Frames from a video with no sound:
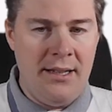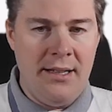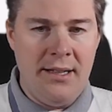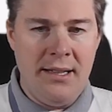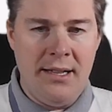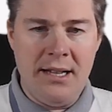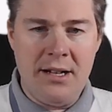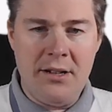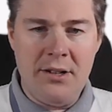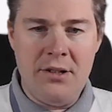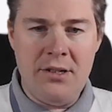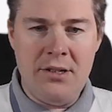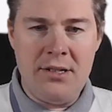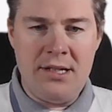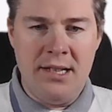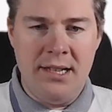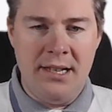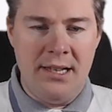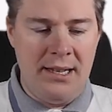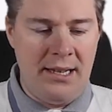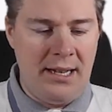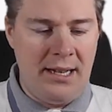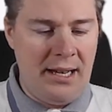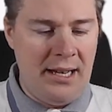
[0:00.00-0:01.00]
here you
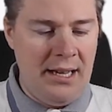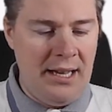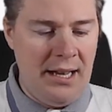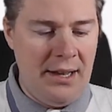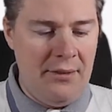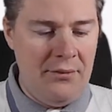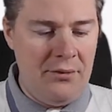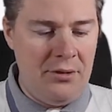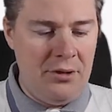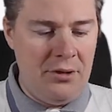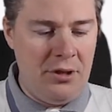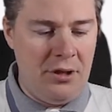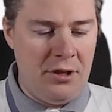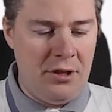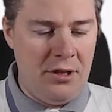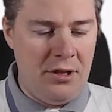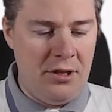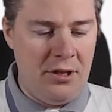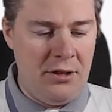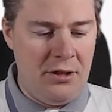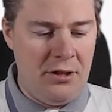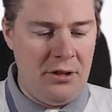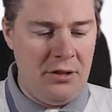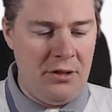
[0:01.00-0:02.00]
see, I have to turn
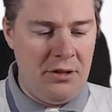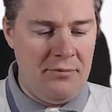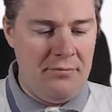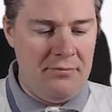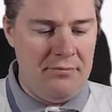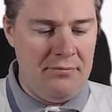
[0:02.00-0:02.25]
it on.